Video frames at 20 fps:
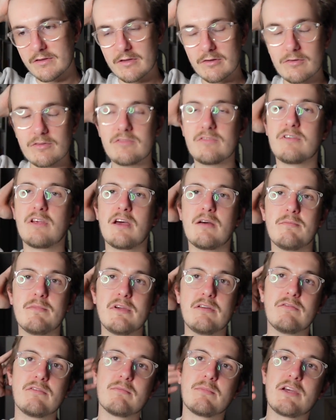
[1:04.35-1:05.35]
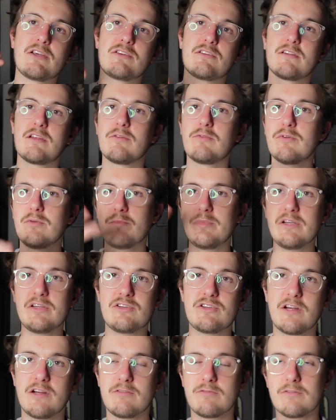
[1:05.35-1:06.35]
there is some information that will be
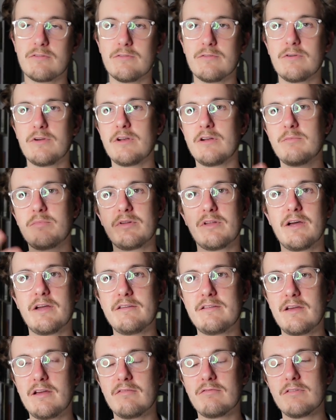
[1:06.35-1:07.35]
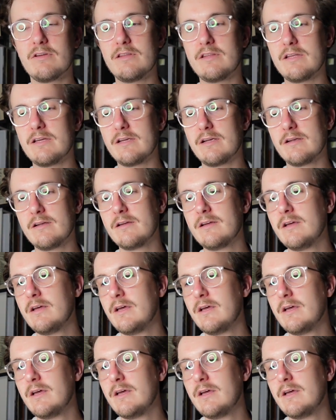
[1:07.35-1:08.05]
general and apply to everything.